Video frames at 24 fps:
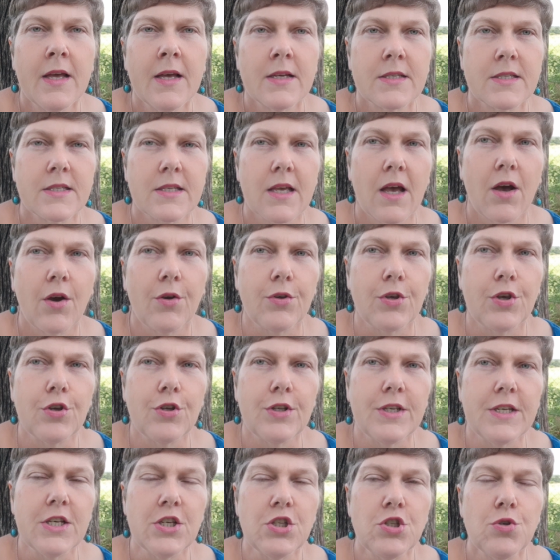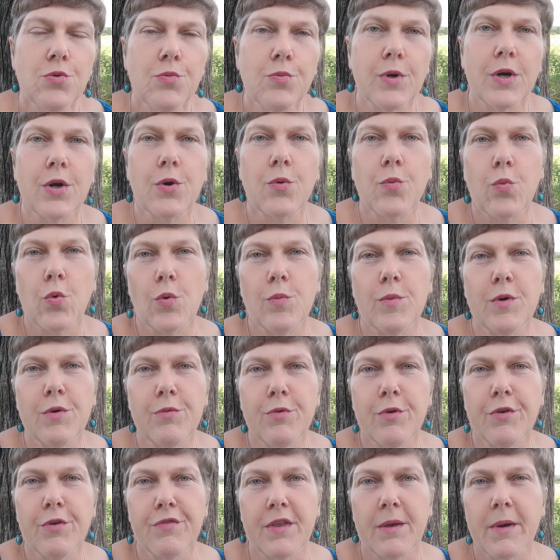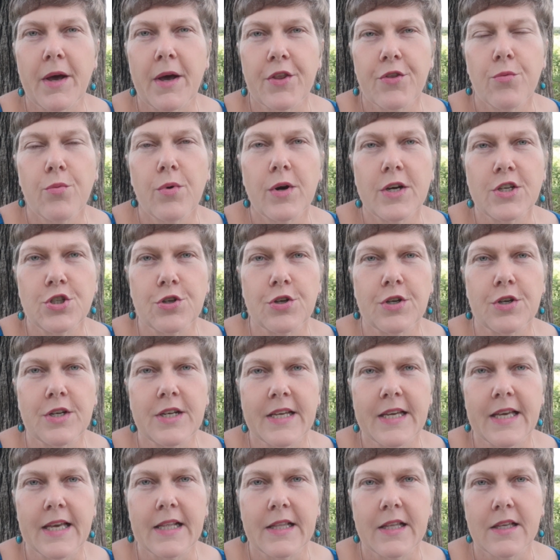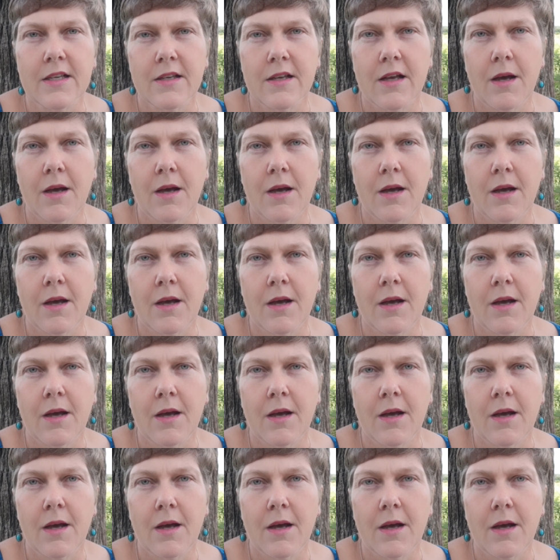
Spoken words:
So you need to work warmer with them, otherwise you're going to get